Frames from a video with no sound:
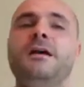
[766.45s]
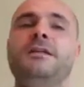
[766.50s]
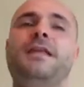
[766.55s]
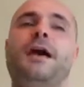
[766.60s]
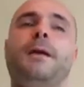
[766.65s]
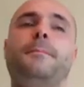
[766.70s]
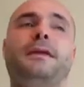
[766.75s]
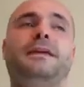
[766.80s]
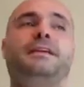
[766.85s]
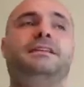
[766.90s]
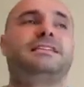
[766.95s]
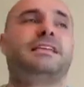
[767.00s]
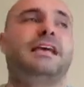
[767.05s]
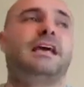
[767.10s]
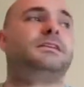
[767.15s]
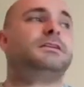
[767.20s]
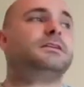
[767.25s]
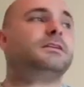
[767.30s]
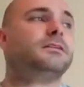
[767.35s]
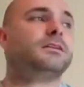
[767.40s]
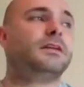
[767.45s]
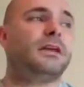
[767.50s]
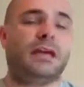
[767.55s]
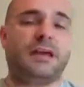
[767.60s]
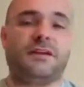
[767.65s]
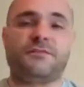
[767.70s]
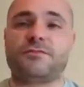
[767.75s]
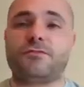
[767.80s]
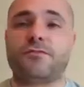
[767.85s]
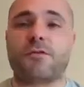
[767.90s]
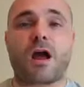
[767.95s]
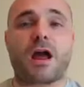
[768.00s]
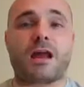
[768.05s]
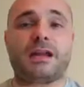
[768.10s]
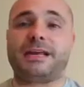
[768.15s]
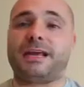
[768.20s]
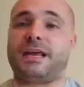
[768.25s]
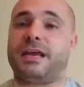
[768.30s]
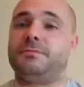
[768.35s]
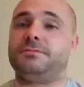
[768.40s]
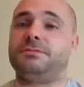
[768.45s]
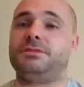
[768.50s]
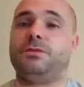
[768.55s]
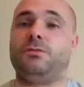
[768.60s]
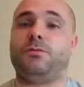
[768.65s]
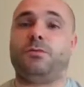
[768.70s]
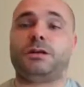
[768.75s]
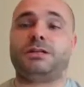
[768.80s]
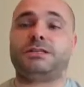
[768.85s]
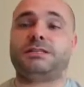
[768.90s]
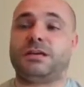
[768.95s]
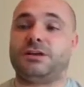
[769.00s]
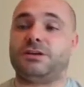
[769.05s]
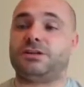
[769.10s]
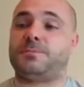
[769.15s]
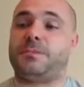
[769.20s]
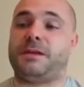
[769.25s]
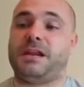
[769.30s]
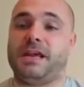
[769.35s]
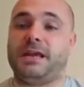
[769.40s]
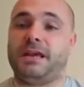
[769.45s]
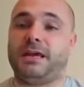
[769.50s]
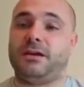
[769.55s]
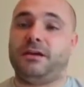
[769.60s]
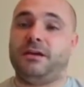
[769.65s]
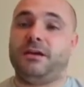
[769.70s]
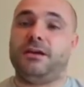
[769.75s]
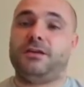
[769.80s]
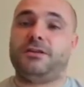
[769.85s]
That being said, if there are any games you want to see us play,